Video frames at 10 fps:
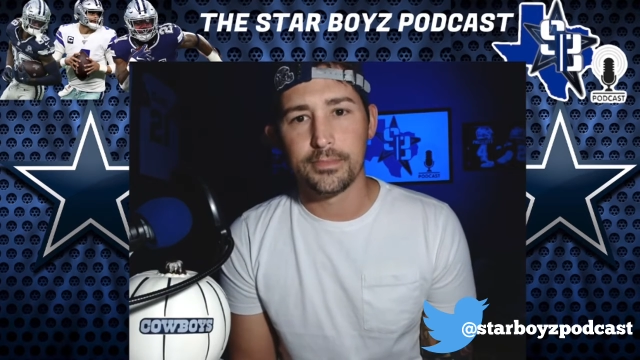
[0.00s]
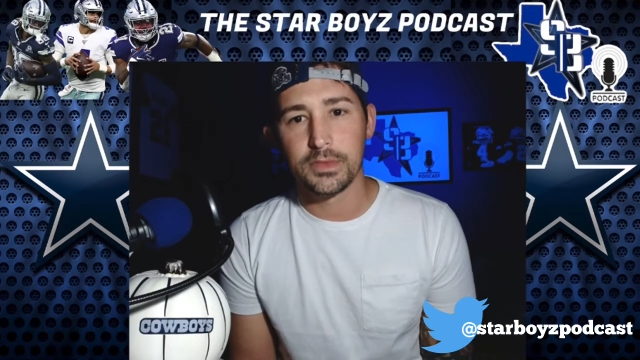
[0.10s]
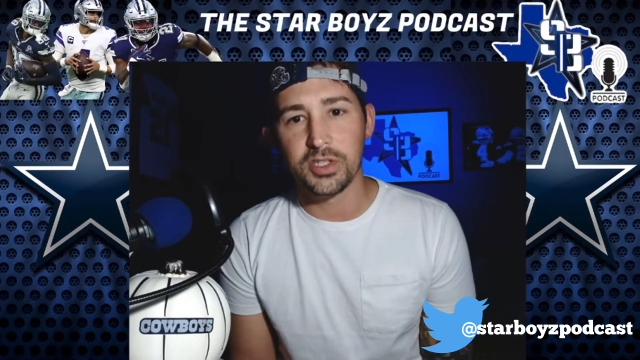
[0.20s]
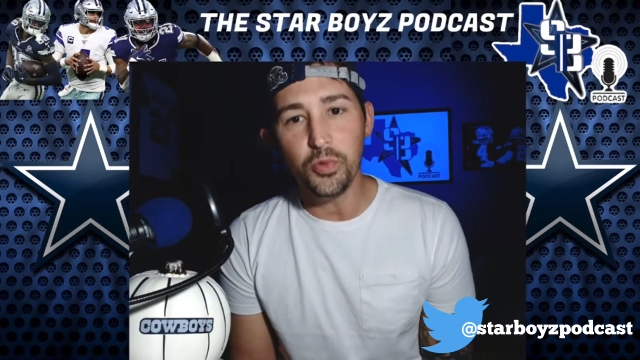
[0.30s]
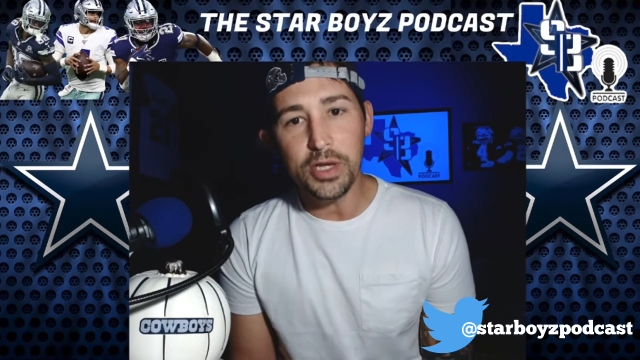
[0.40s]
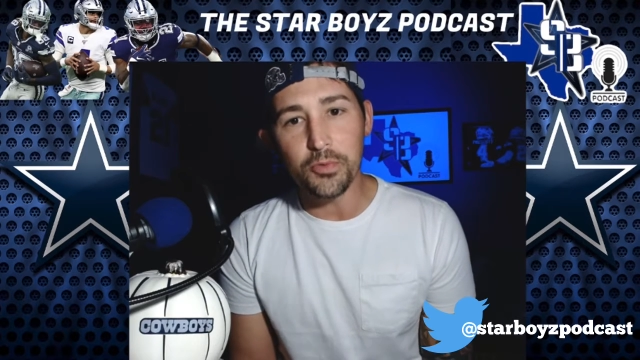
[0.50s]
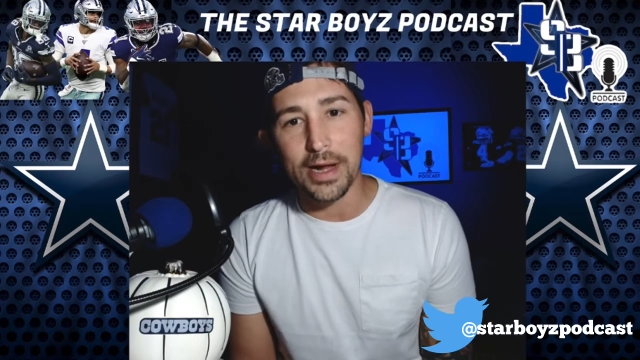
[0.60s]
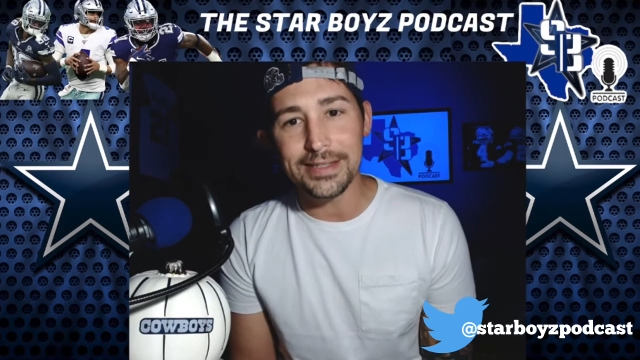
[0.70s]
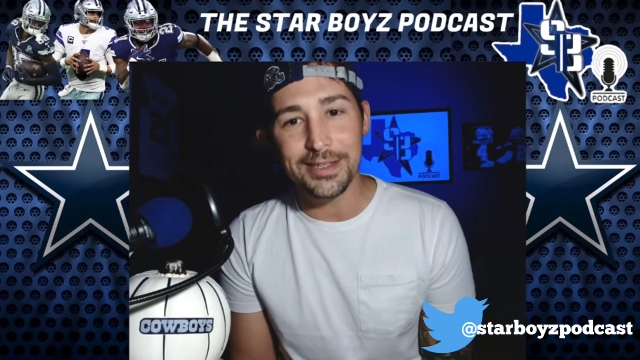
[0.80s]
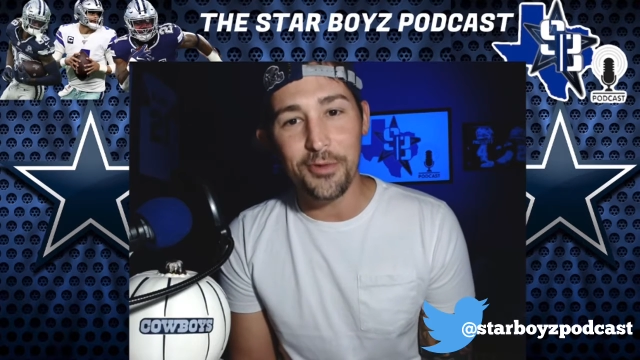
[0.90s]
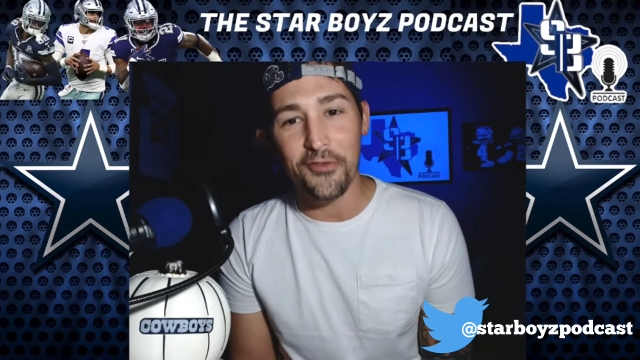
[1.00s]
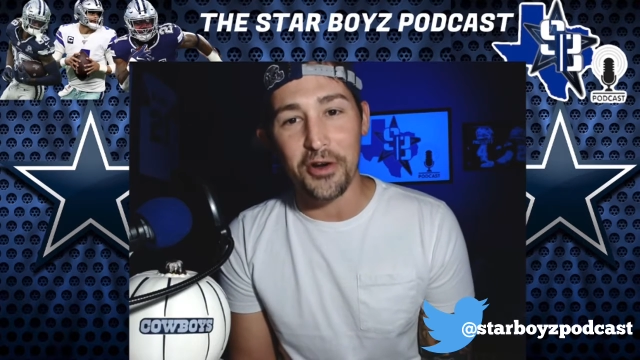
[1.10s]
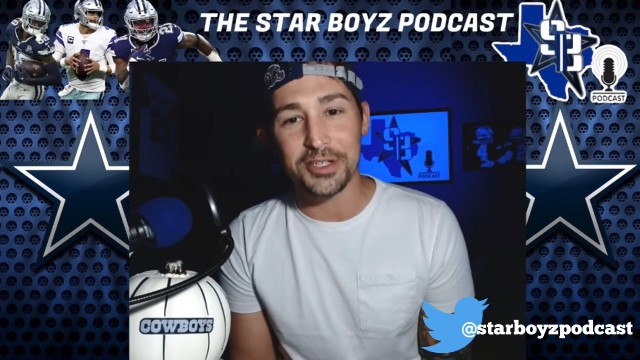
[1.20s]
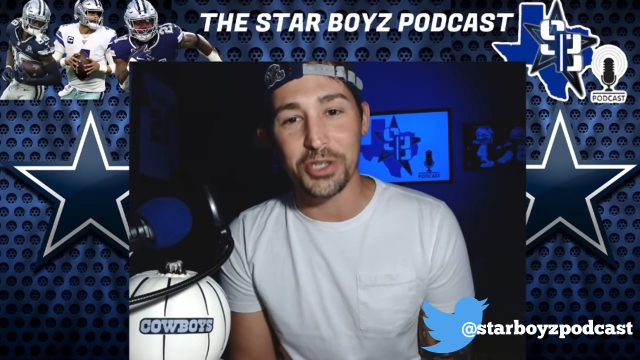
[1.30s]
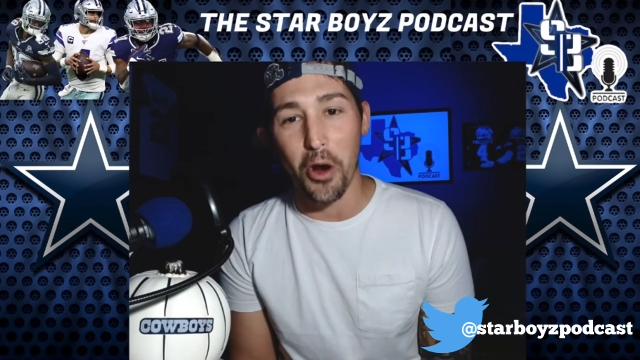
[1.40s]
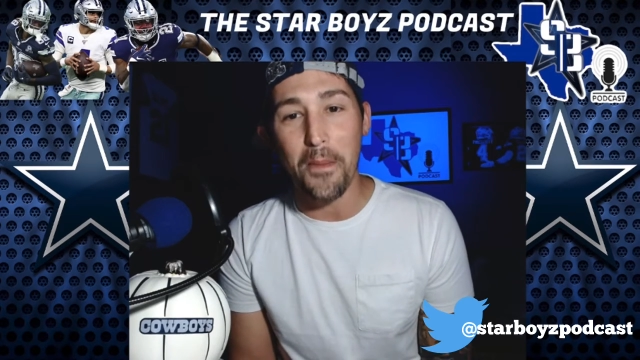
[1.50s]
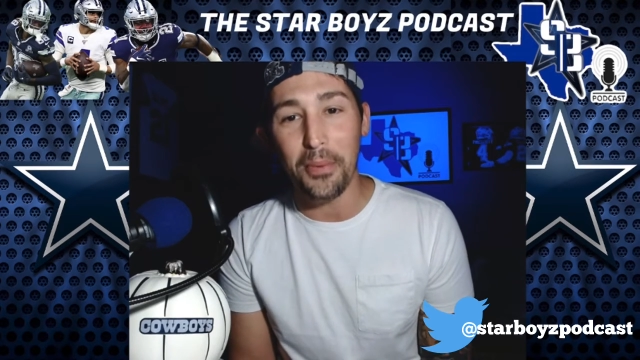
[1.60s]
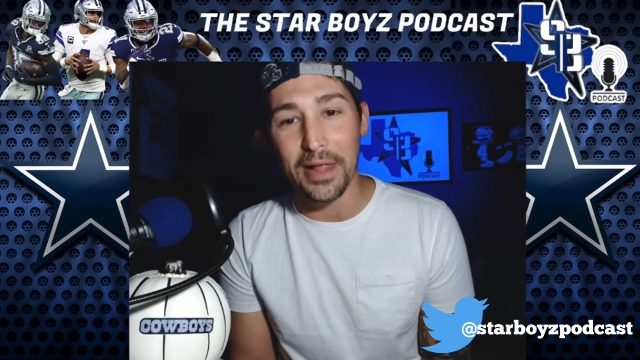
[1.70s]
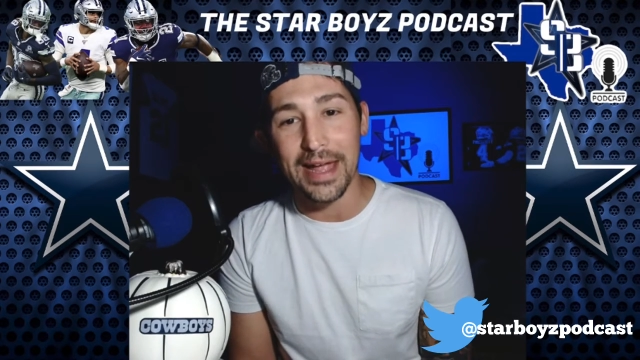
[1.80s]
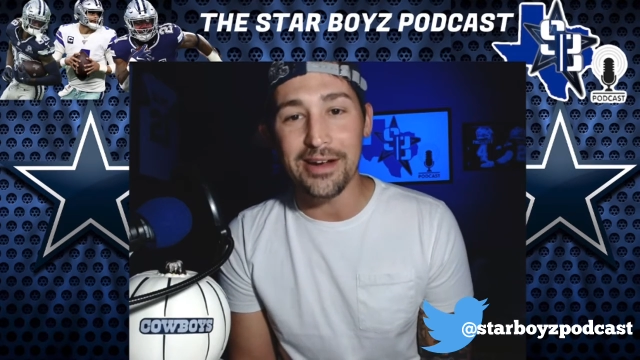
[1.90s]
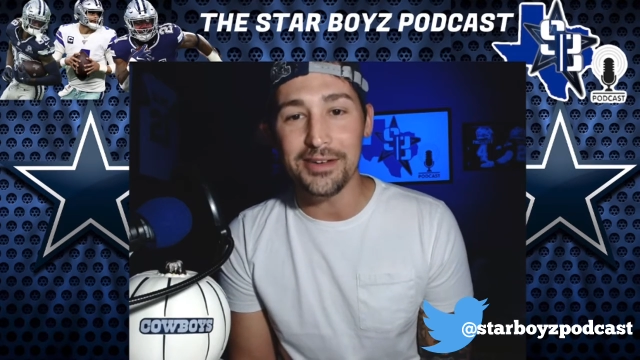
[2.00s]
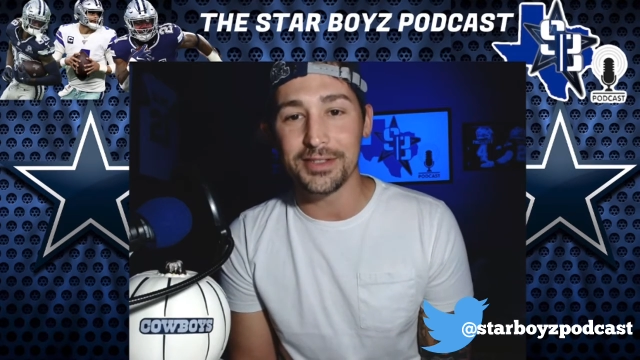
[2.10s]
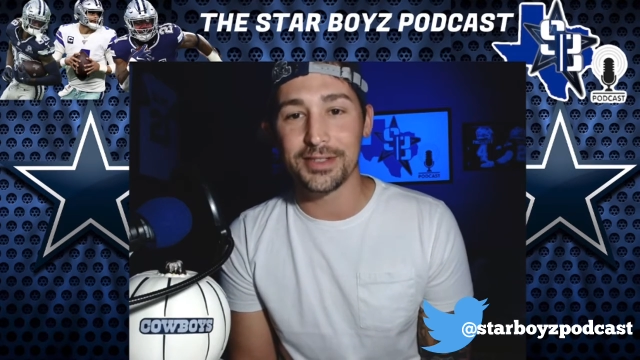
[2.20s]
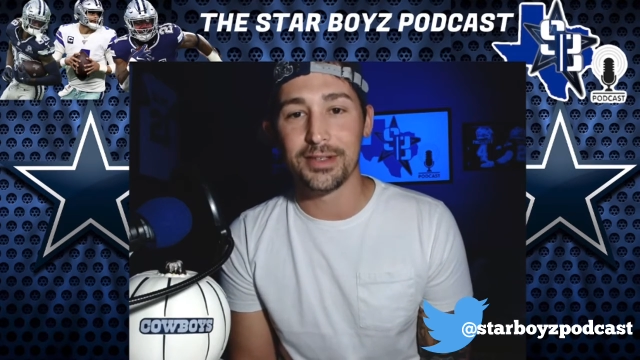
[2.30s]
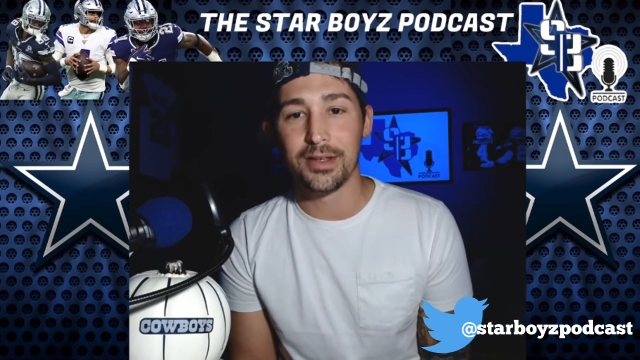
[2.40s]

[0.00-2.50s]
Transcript: should we rest some of our star players?